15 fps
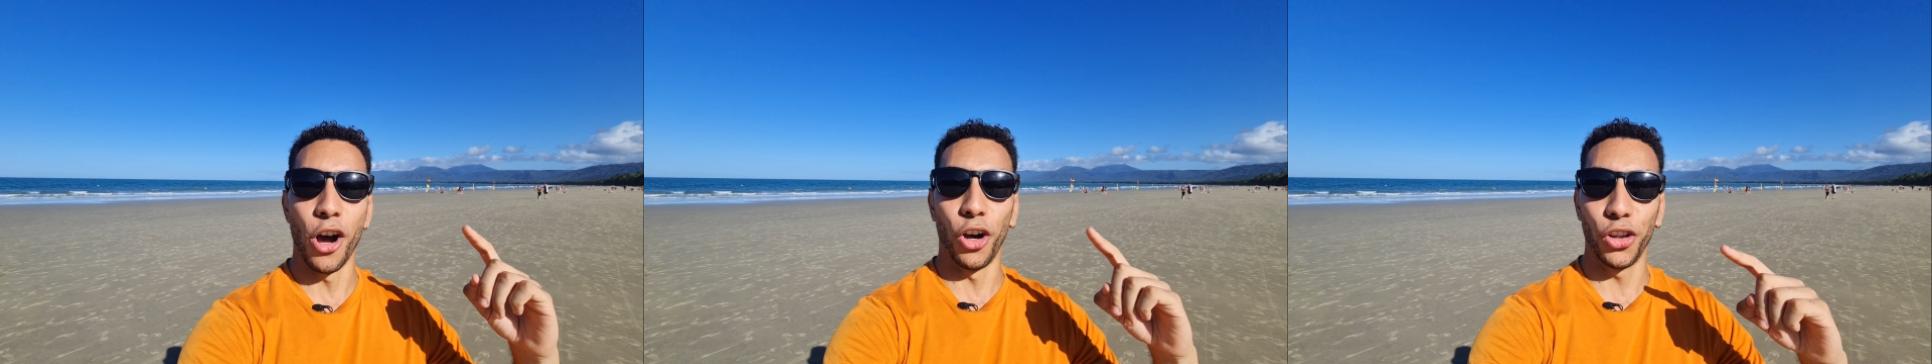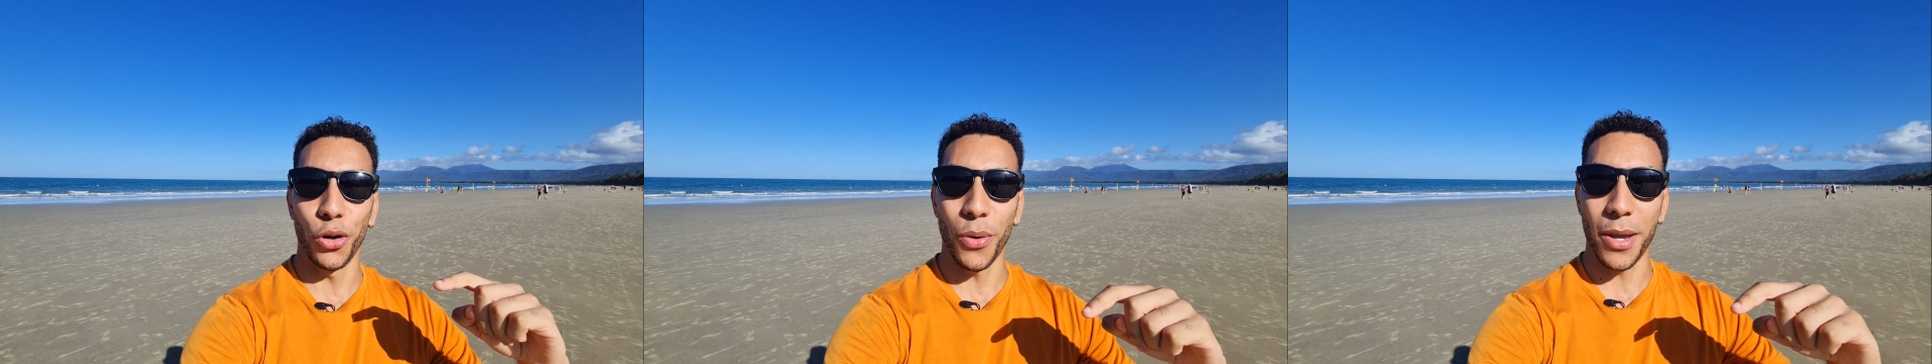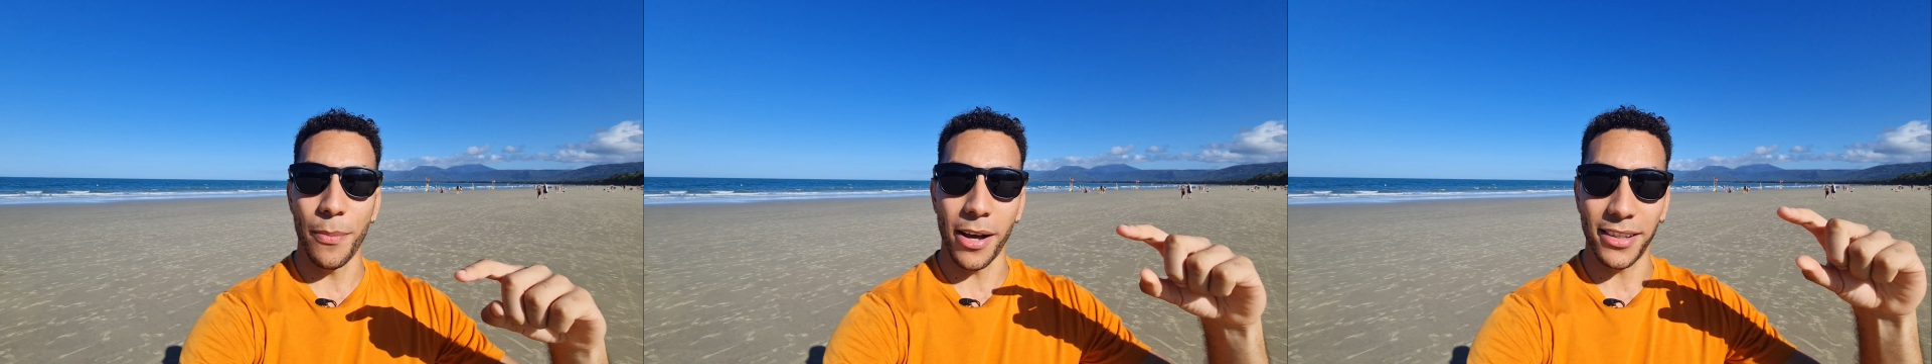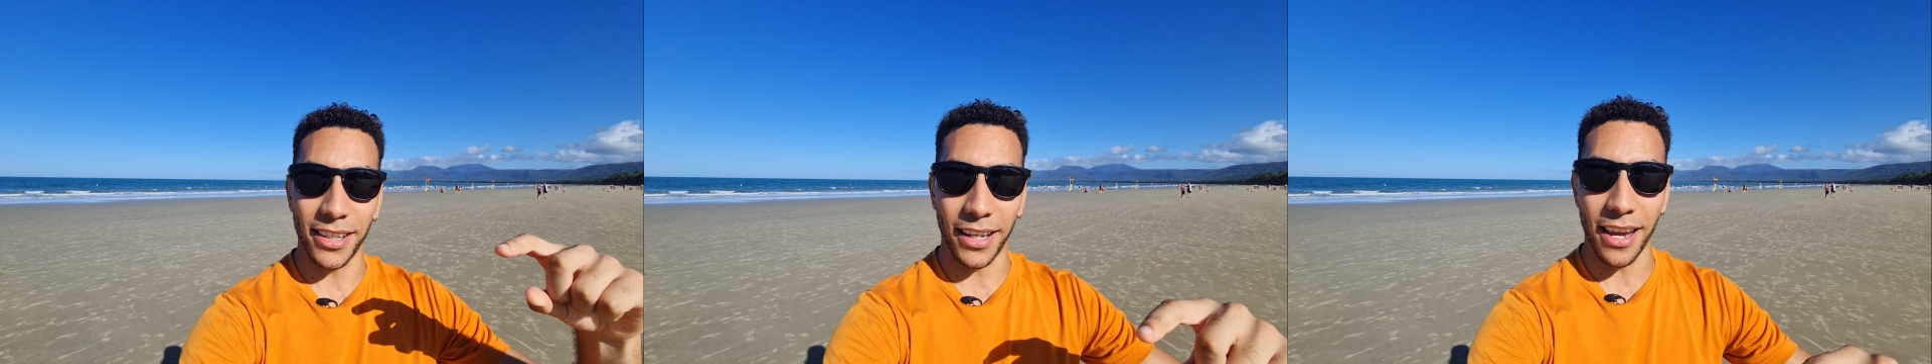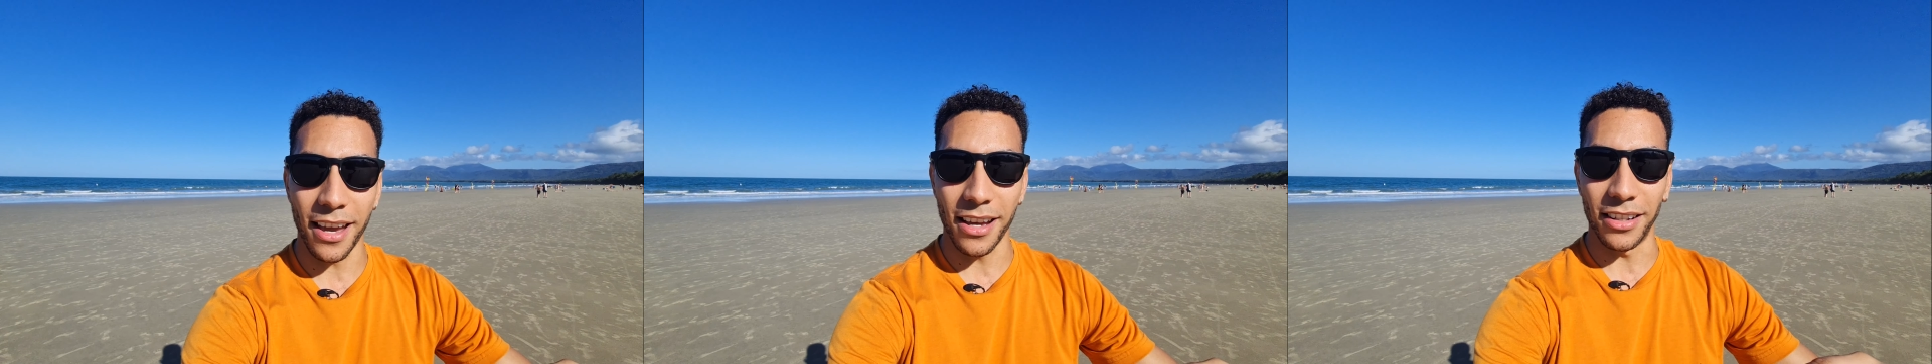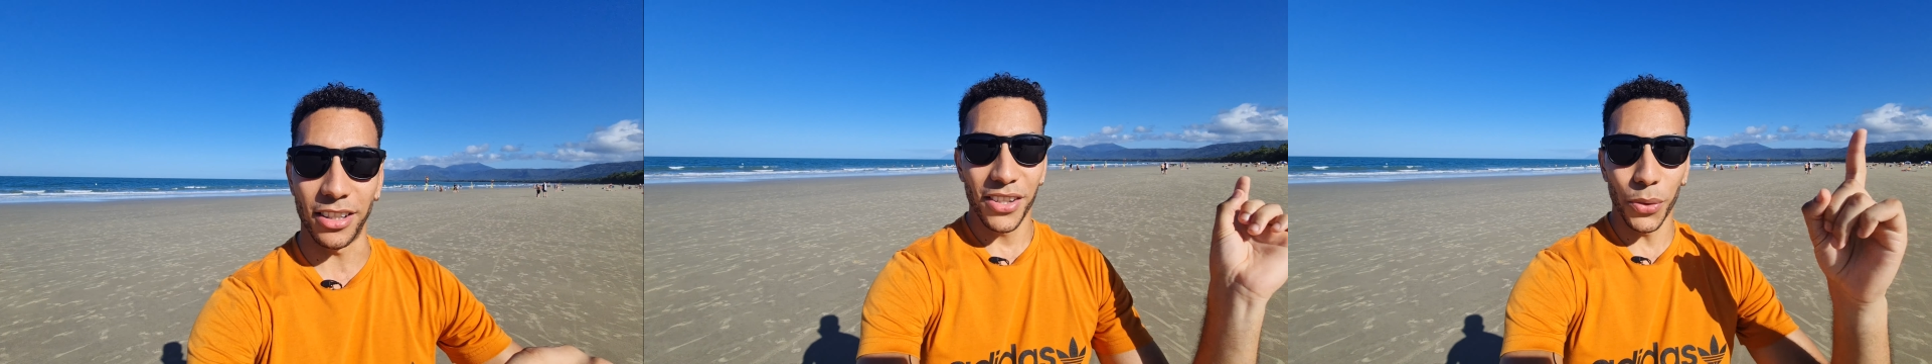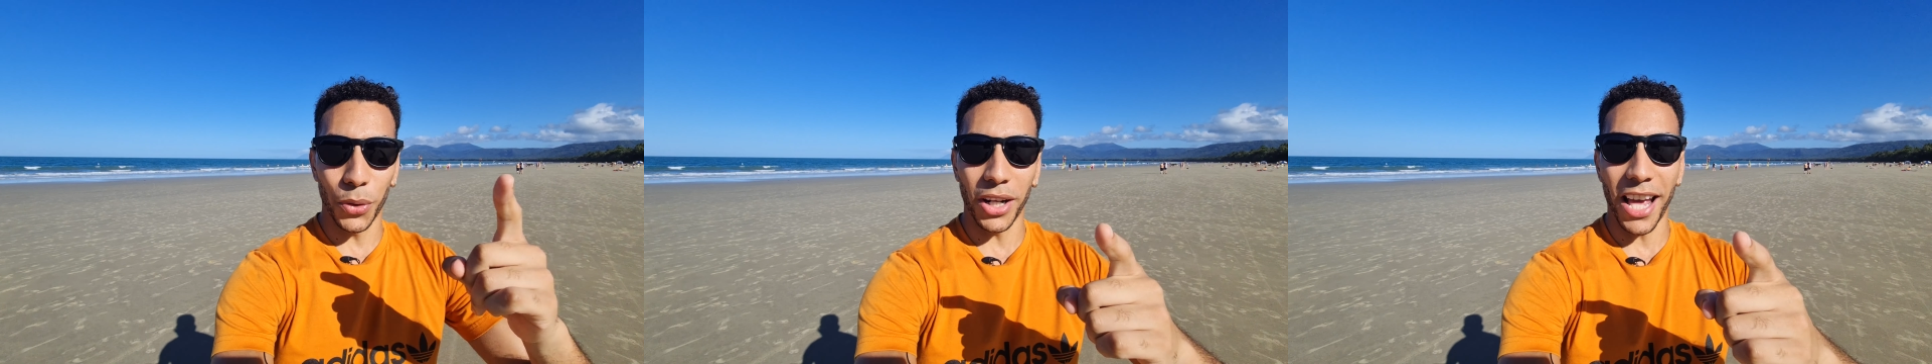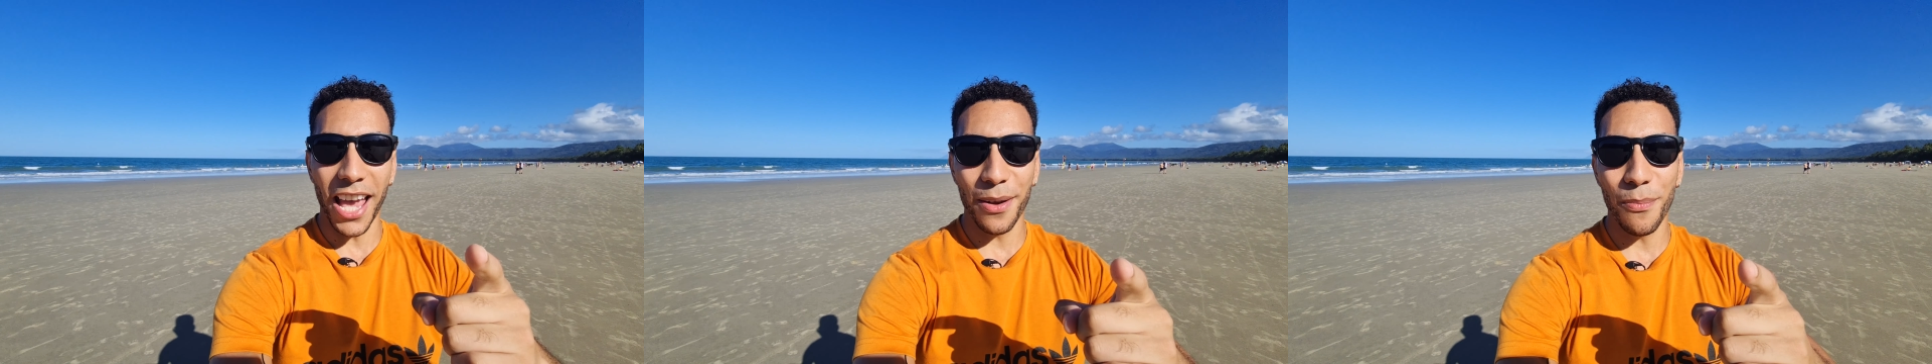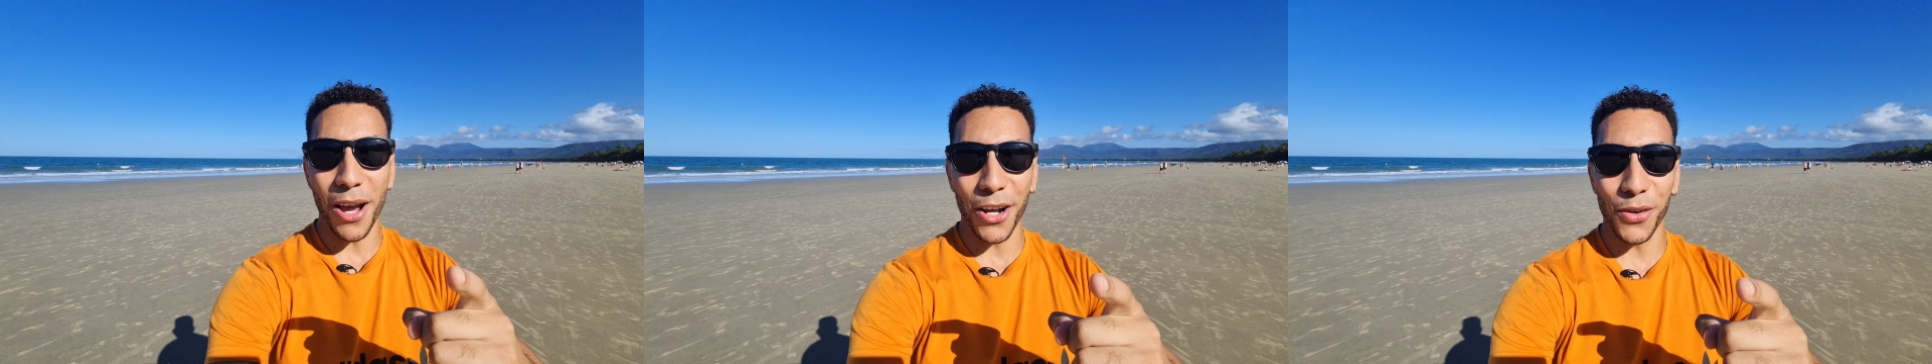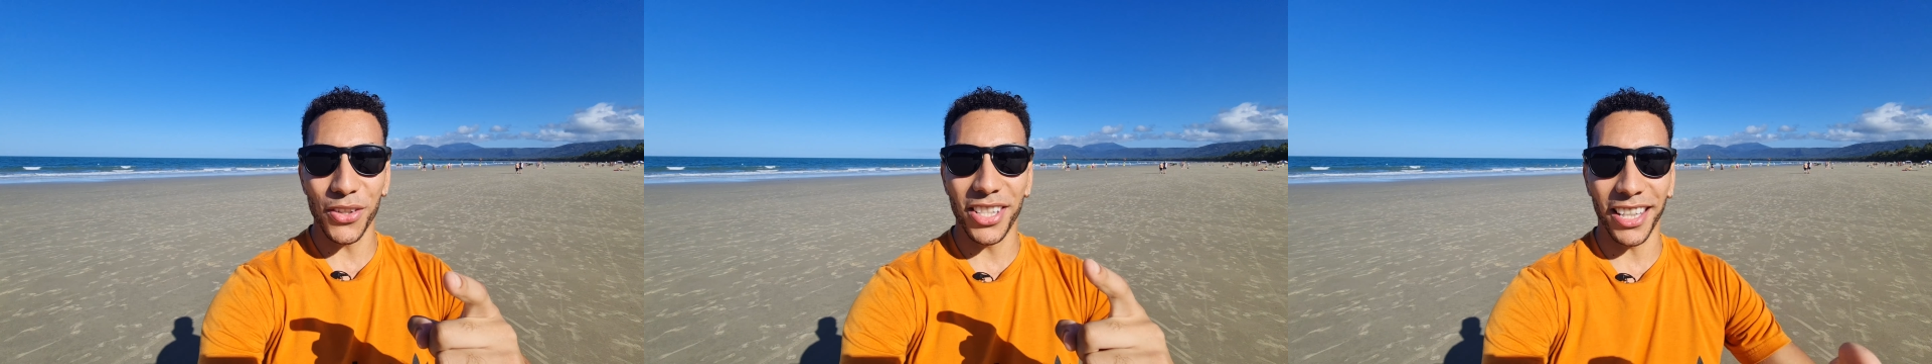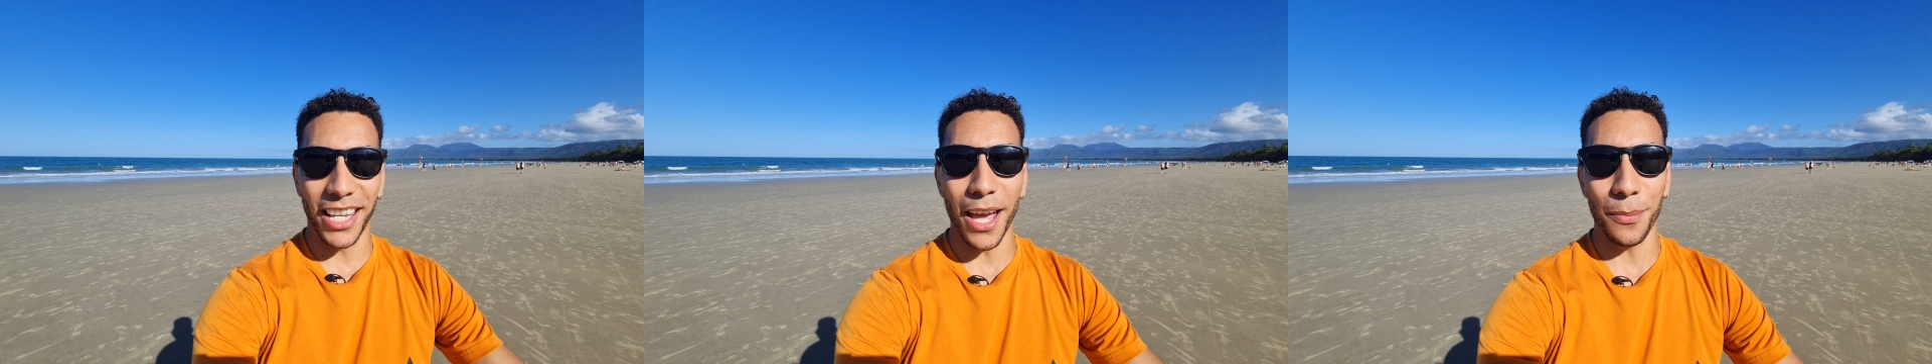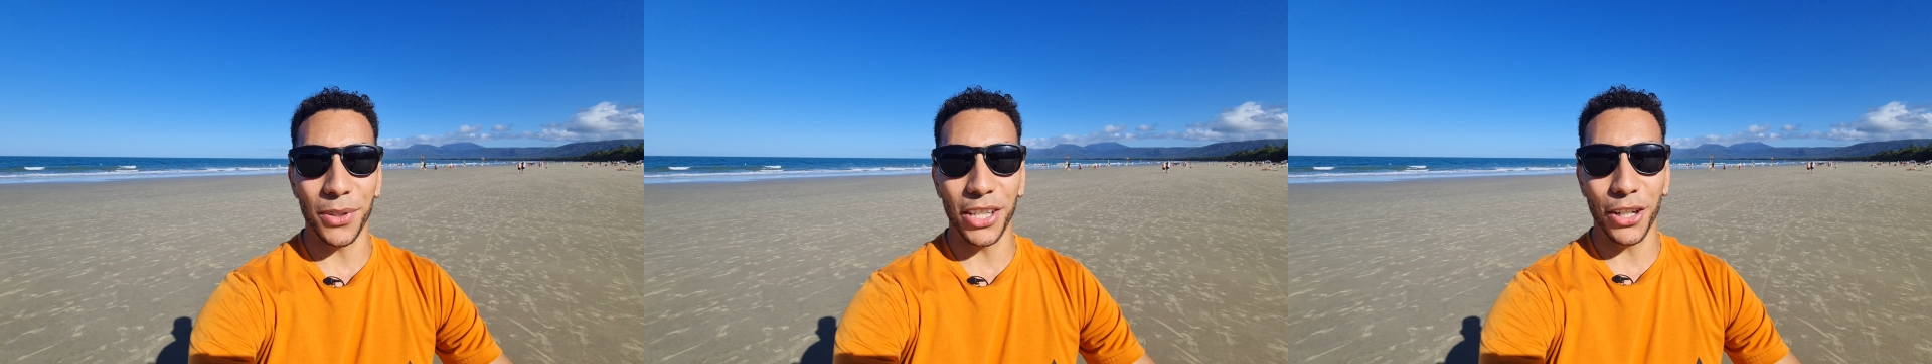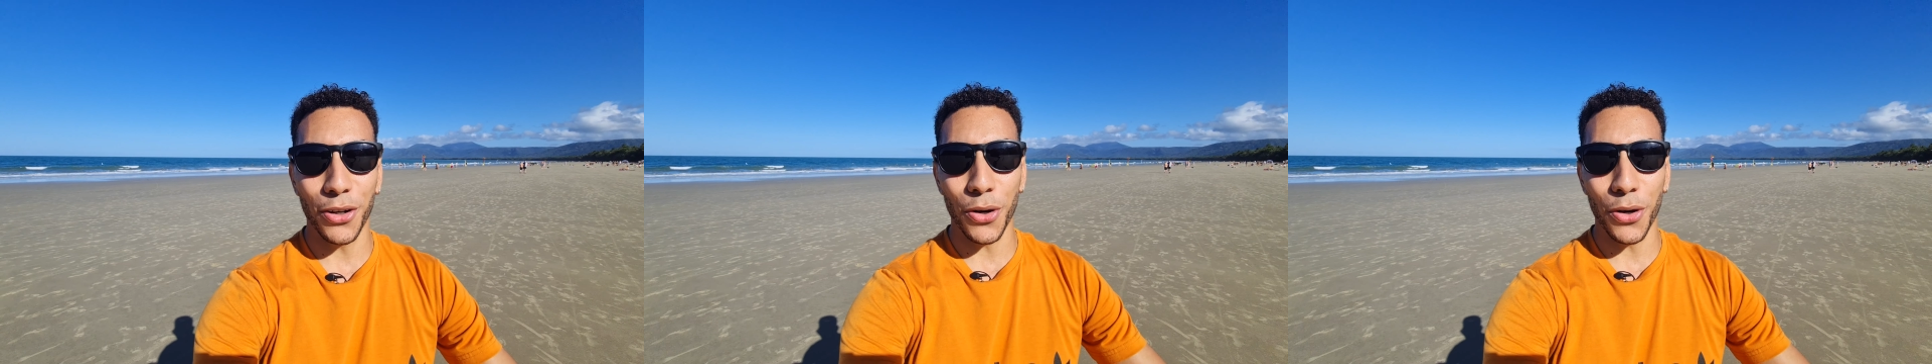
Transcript: on the way back to Cairns. So we're going to head back onto the Captain